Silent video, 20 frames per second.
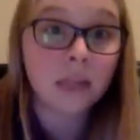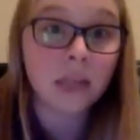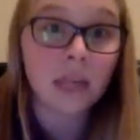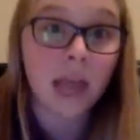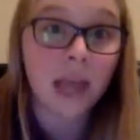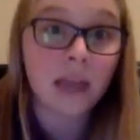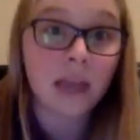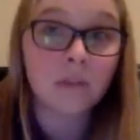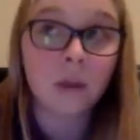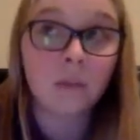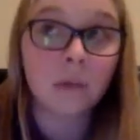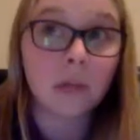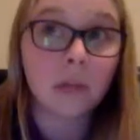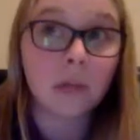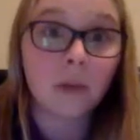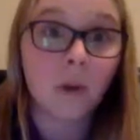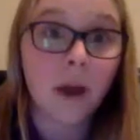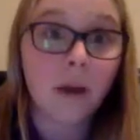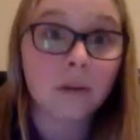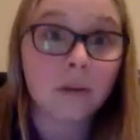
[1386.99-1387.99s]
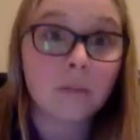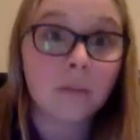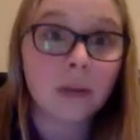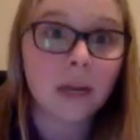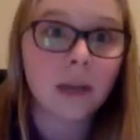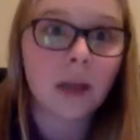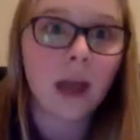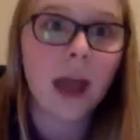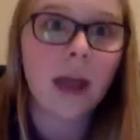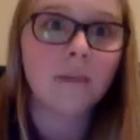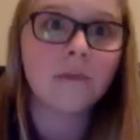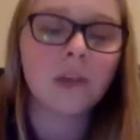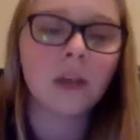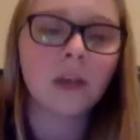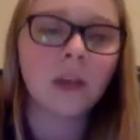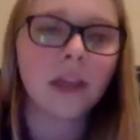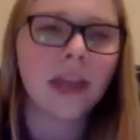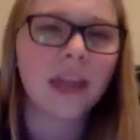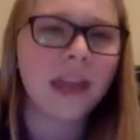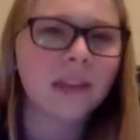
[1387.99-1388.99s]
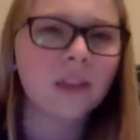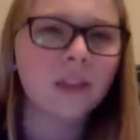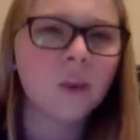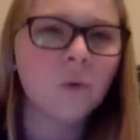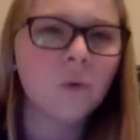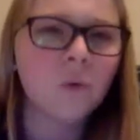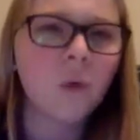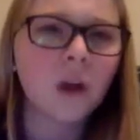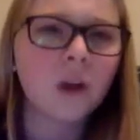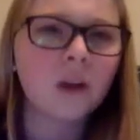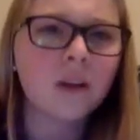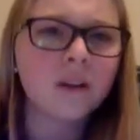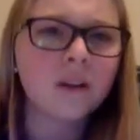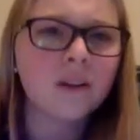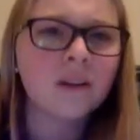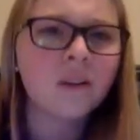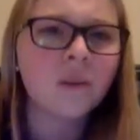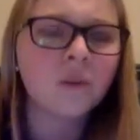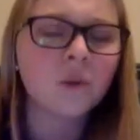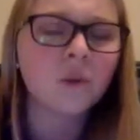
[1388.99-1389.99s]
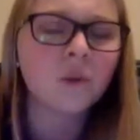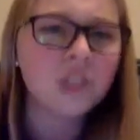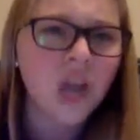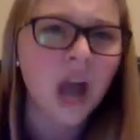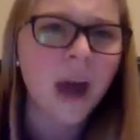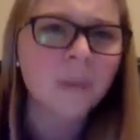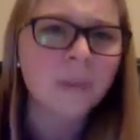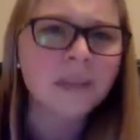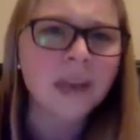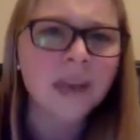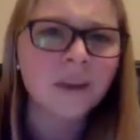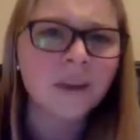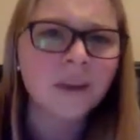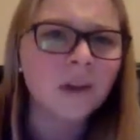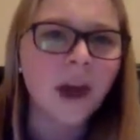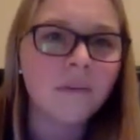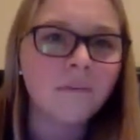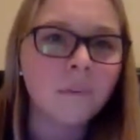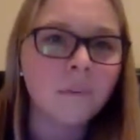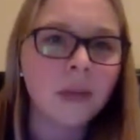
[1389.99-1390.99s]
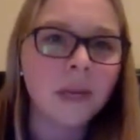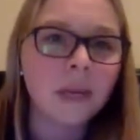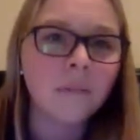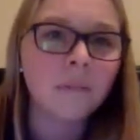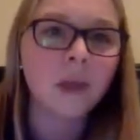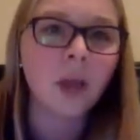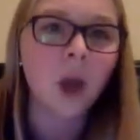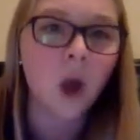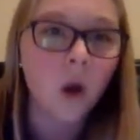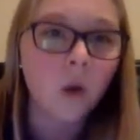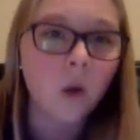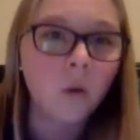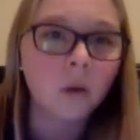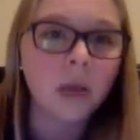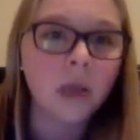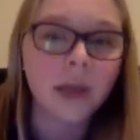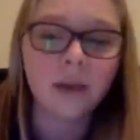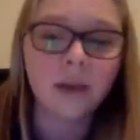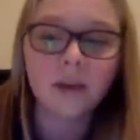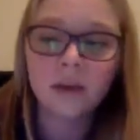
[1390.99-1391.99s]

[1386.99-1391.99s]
Like I really don't have any money. And they're like, Haley, you work 3 jobs, how do you not have money? I'm like, oh, well, like